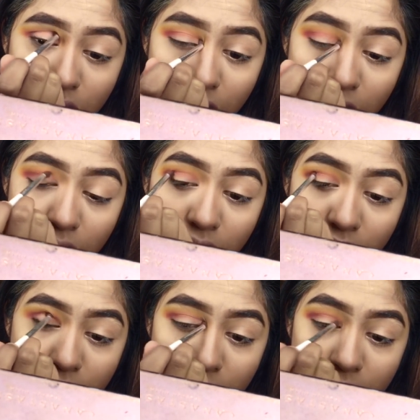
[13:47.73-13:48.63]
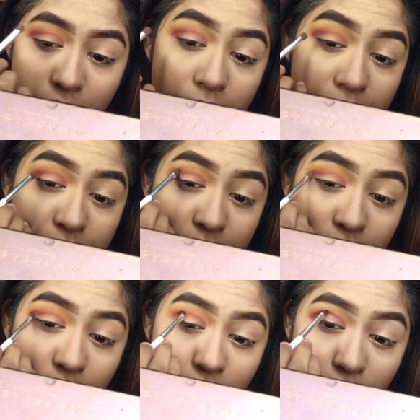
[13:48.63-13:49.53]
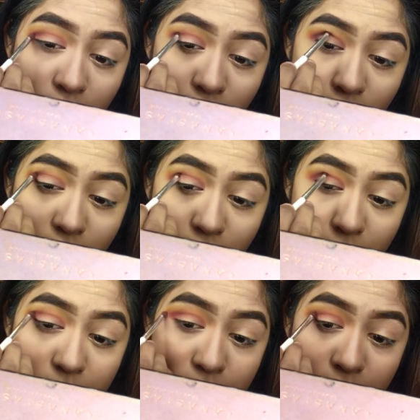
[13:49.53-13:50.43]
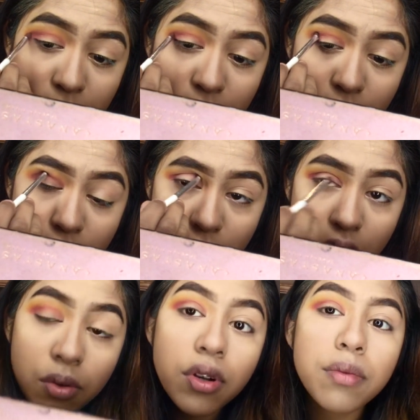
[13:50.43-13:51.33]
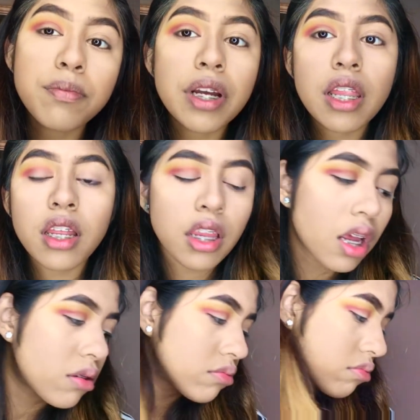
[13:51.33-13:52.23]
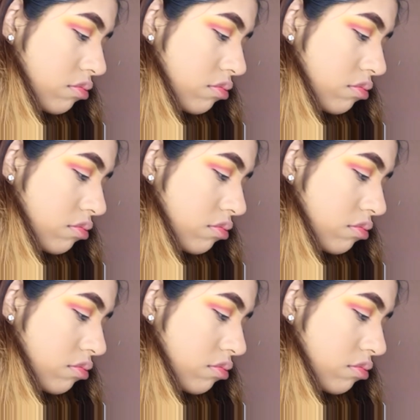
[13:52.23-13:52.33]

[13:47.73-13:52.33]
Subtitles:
Okay, and yeah, just gonna want to bring it like that.